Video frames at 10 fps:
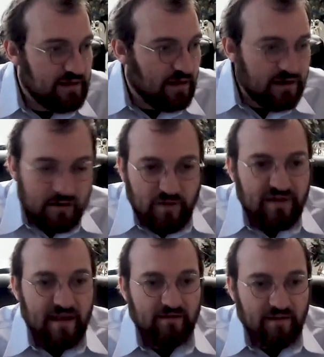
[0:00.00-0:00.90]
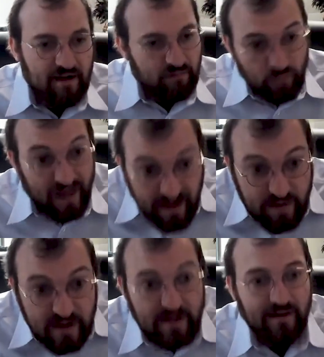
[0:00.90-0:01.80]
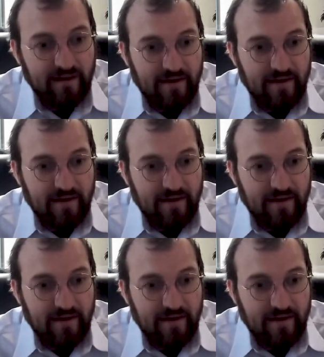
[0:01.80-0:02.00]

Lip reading: are you going to win that race? Well, maybe.